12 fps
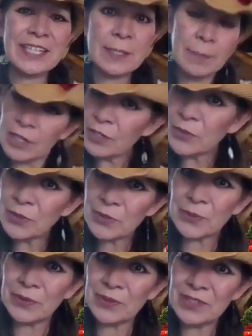spiritual
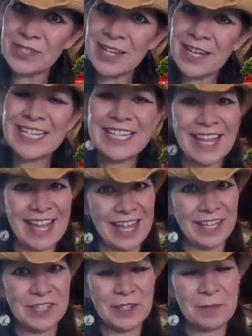tools to the
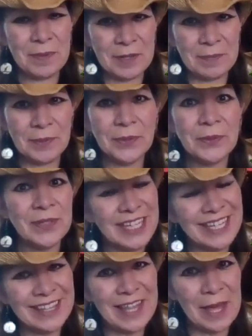hands of the people who
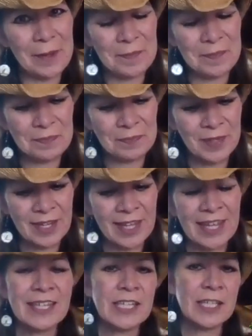need them.
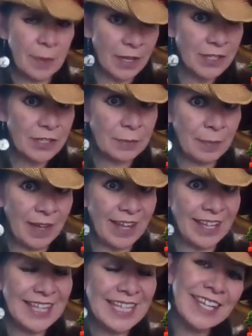Sponsored
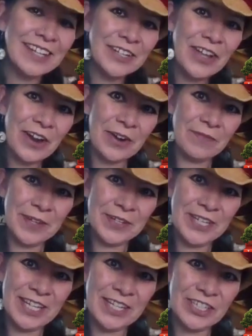by the Eagle Heart
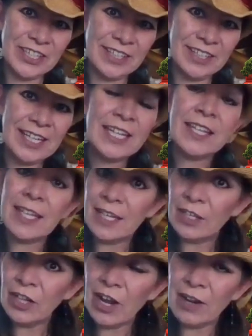Foundation. The
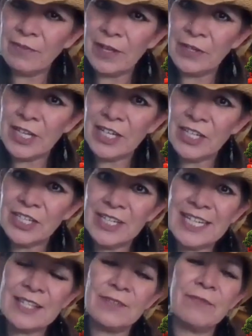Eagle Heart
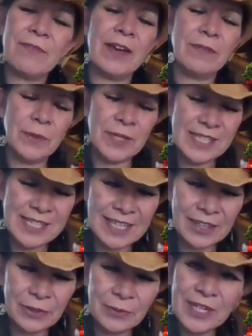Foundation is a
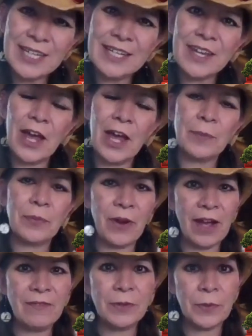501c3
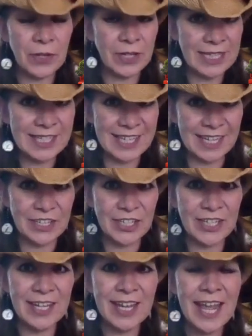nonprofit
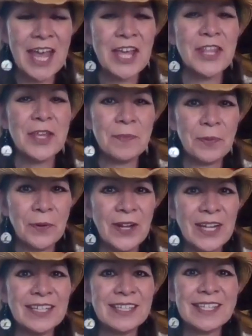organization that
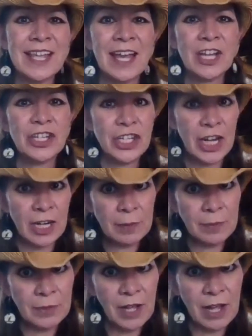brings
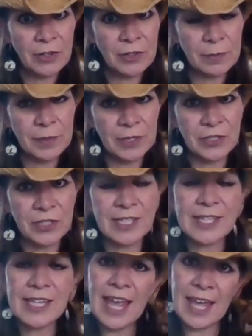charitable
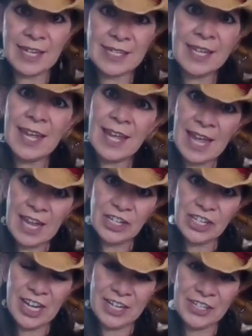contributions and
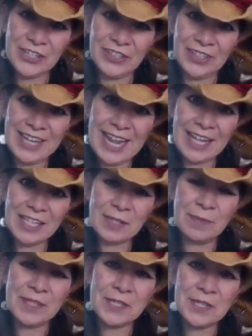educational
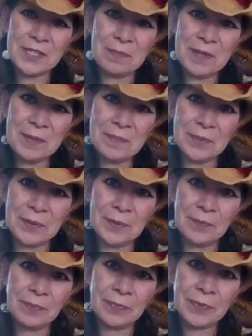enhancements to the people.
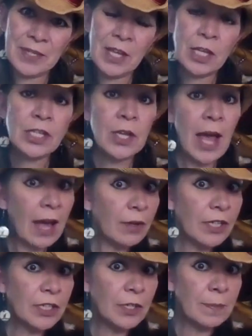So, how
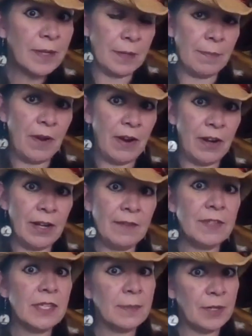can you be a part of
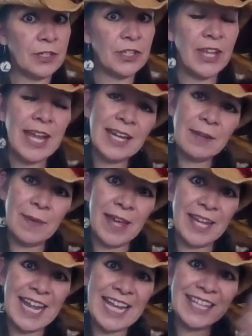the Spiritual
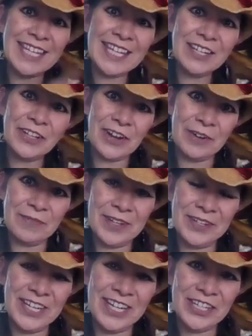Handyman and the Eagle Heart
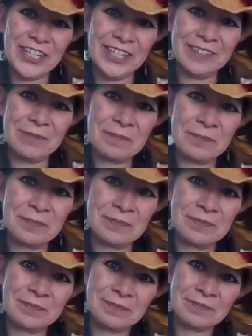Foundation?
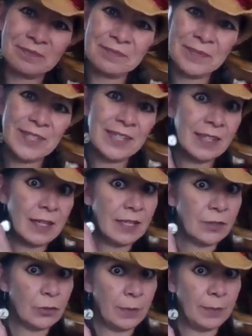The
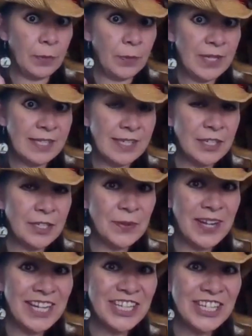Triple Win
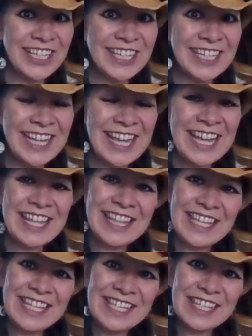Situation.
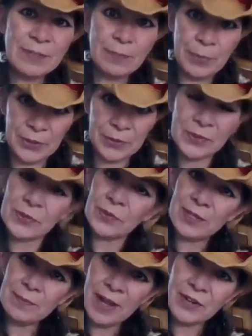This book was written by